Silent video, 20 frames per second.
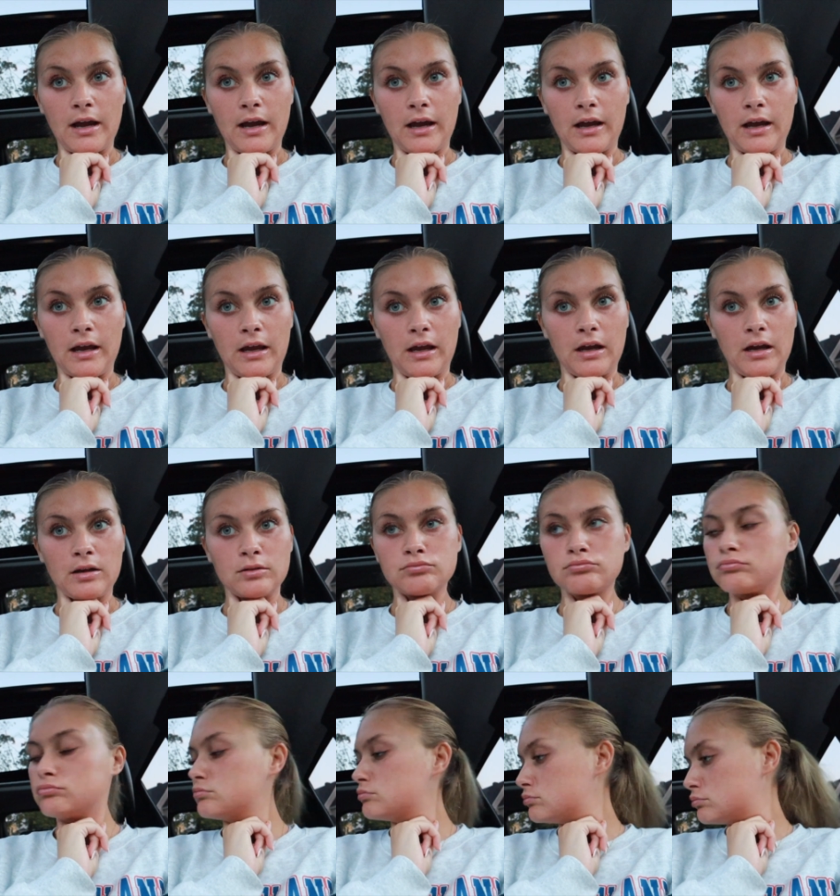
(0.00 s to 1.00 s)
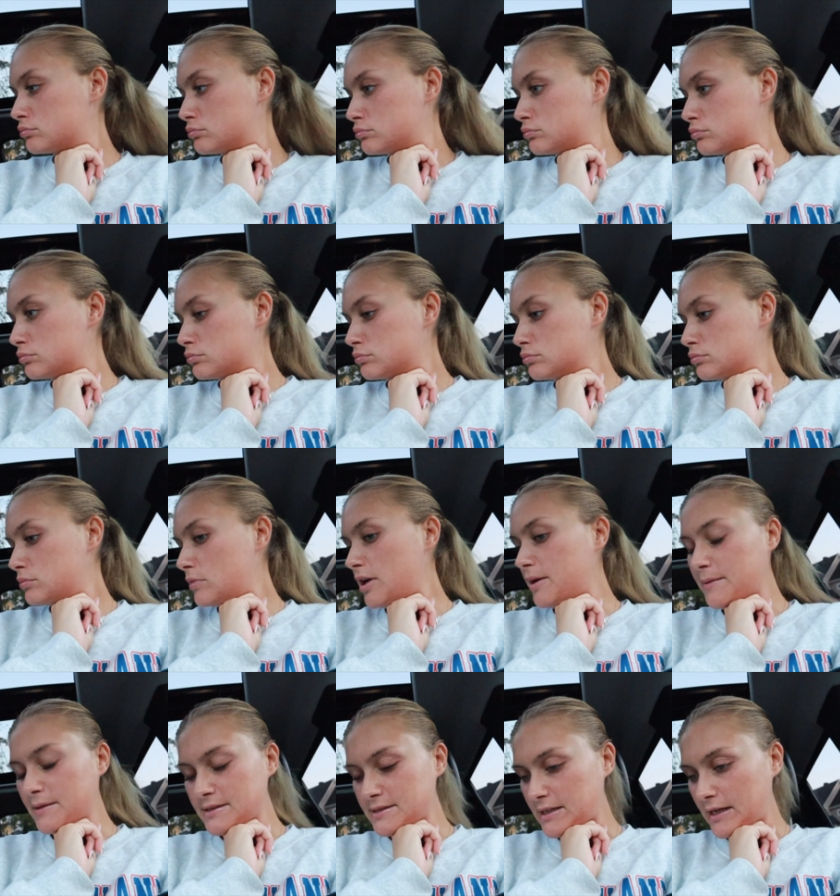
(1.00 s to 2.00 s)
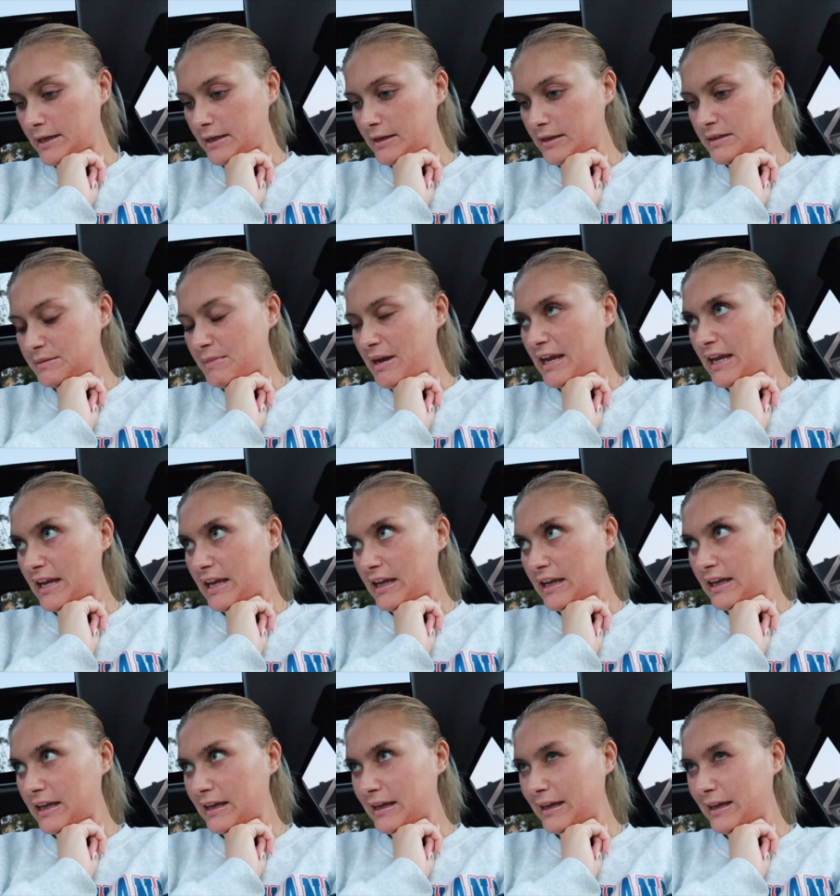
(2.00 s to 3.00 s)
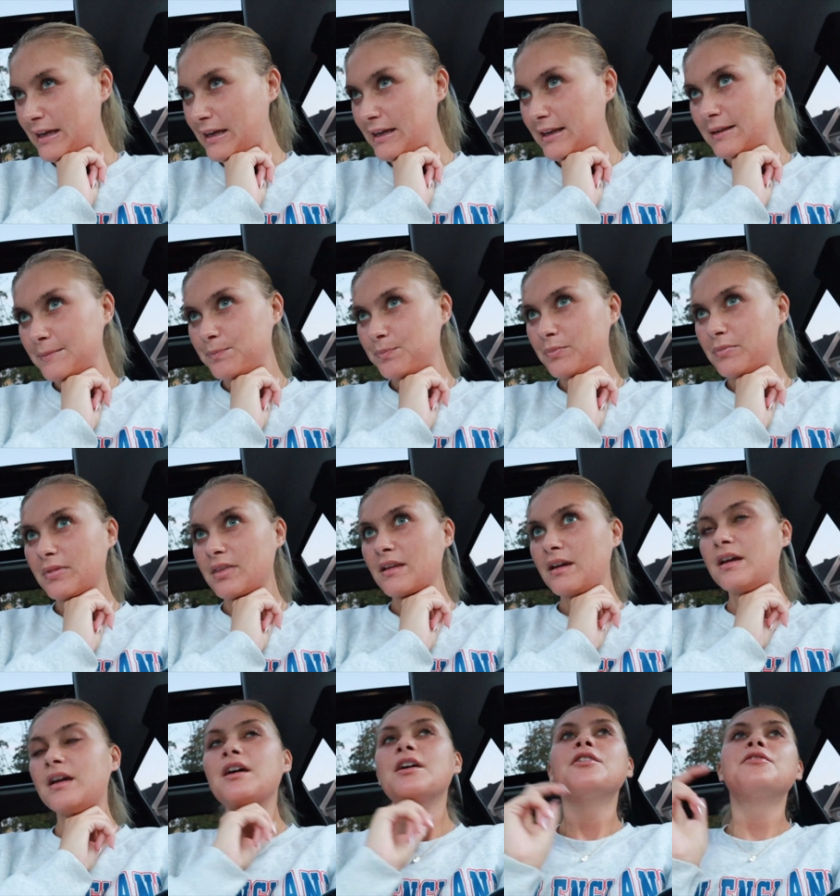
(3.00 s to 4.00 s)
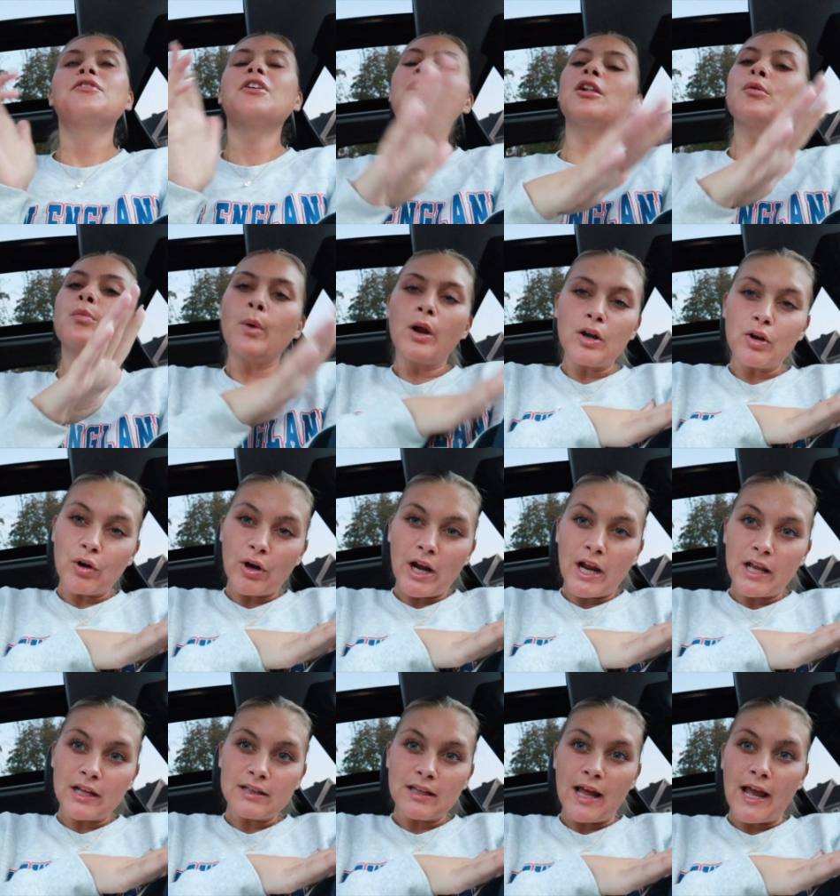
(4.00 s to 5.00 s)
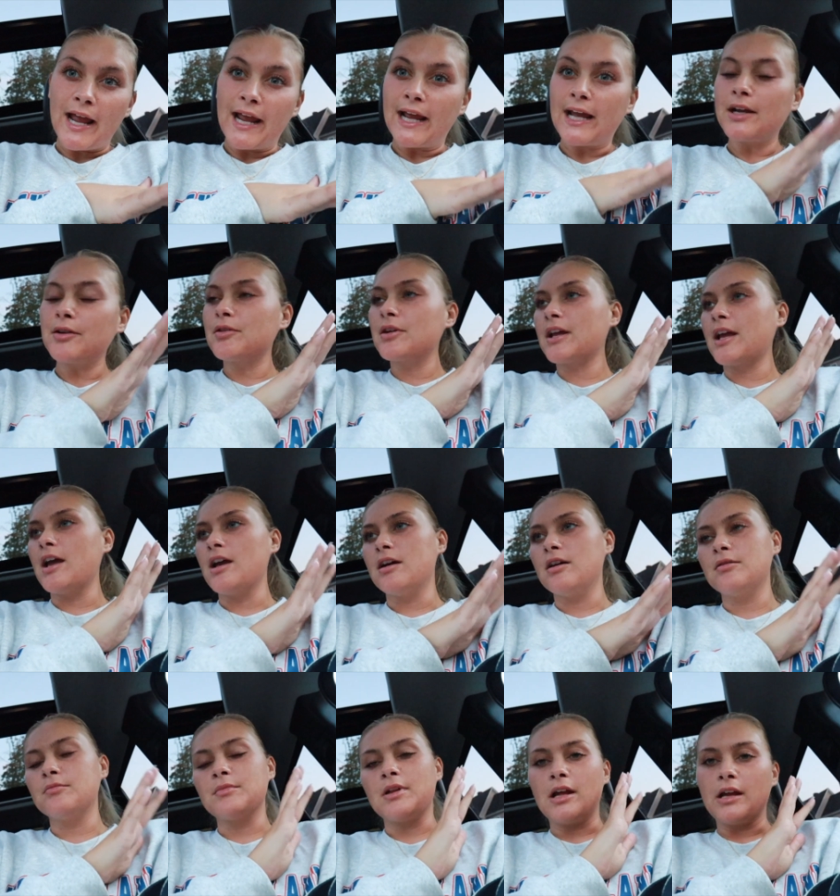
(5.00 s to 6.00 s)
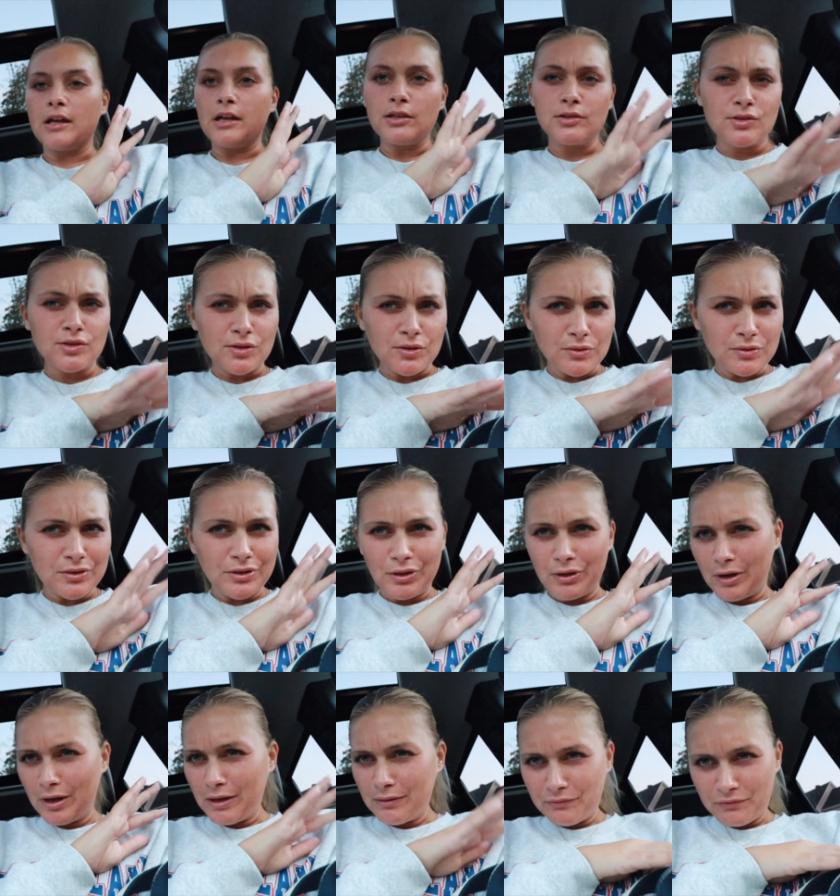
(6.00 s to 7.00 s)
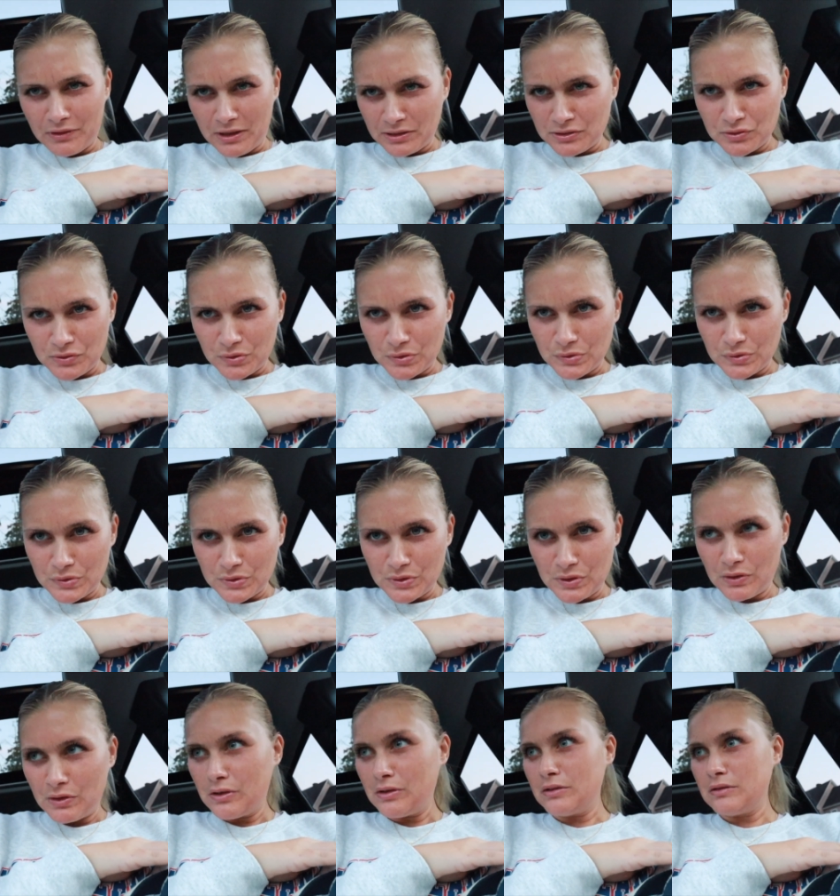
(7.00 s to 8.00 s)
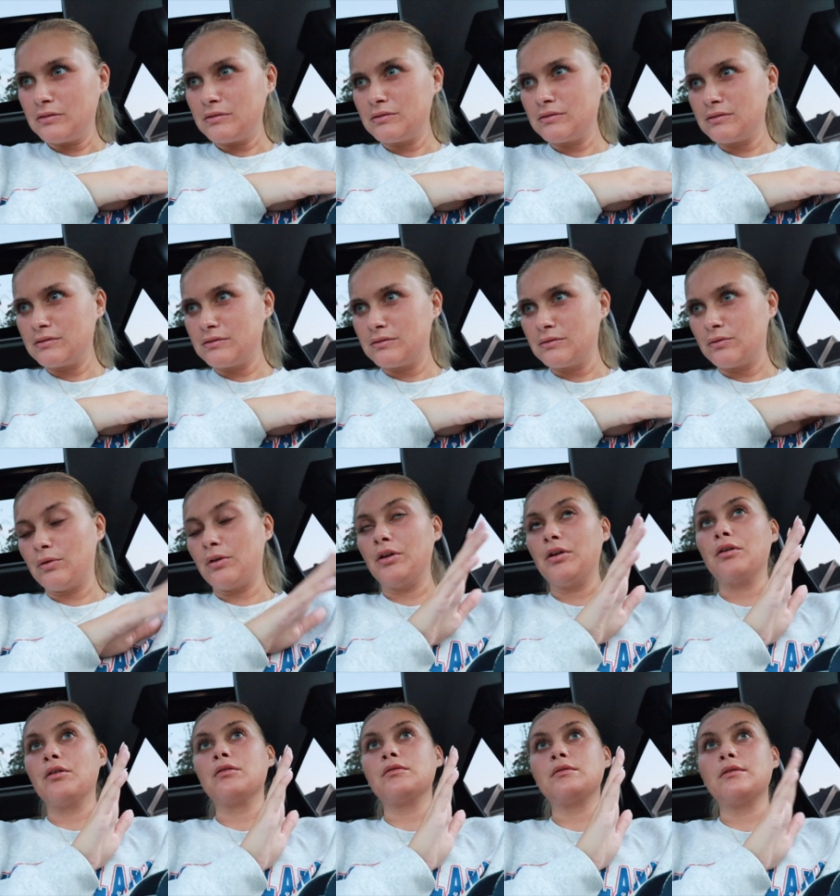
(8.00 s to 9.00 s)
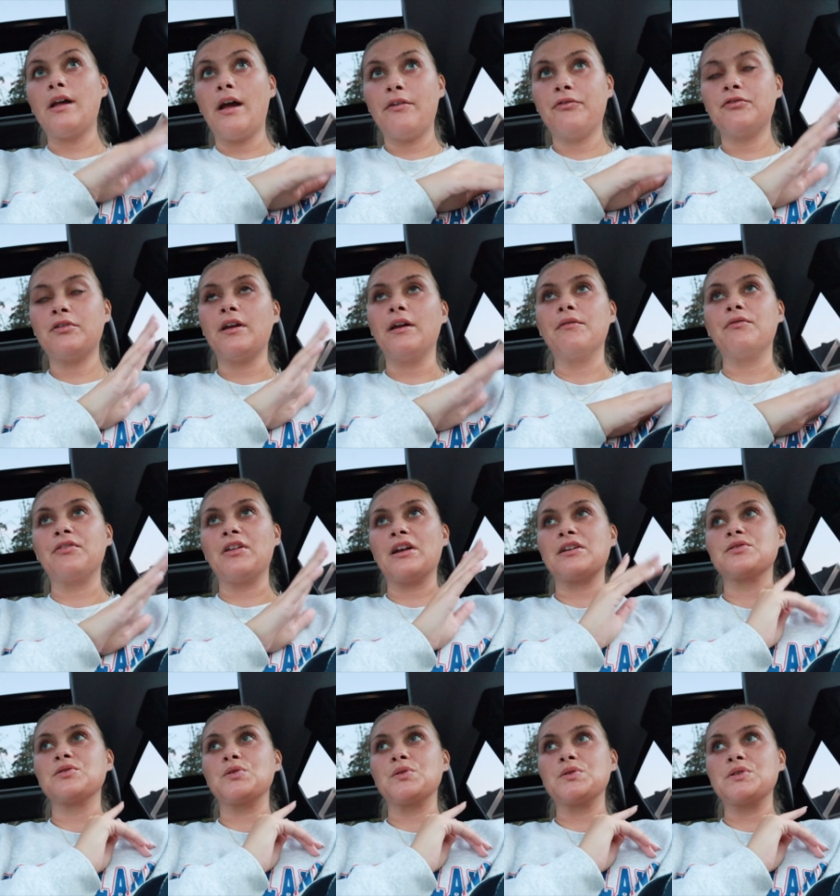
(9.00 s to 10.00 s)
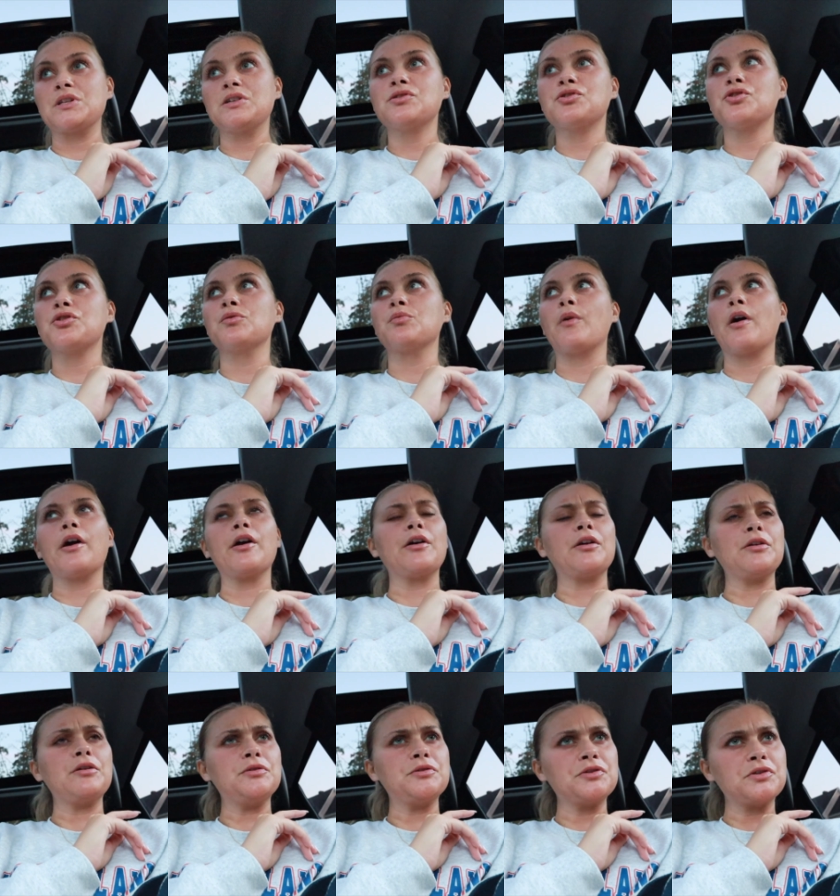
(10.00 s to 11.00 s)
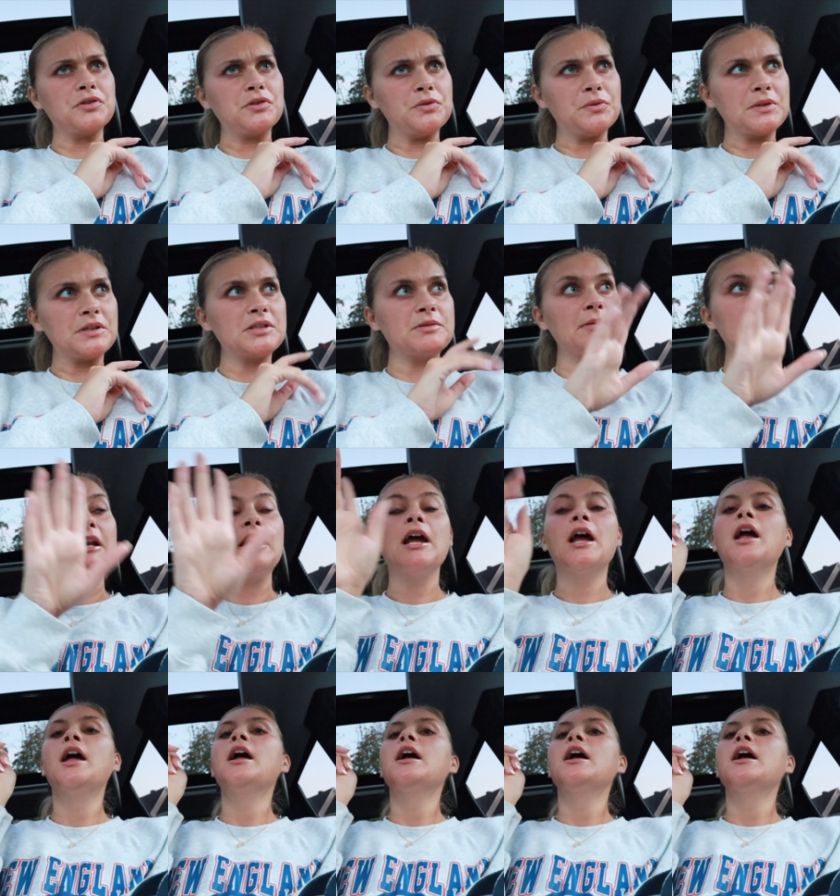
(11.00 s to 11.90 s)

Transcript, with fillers: am excited. My, if y'all are wondering, like, Cam, like, dude, your hip flexors are or your left hip flexor is injured, why are you still doing spin?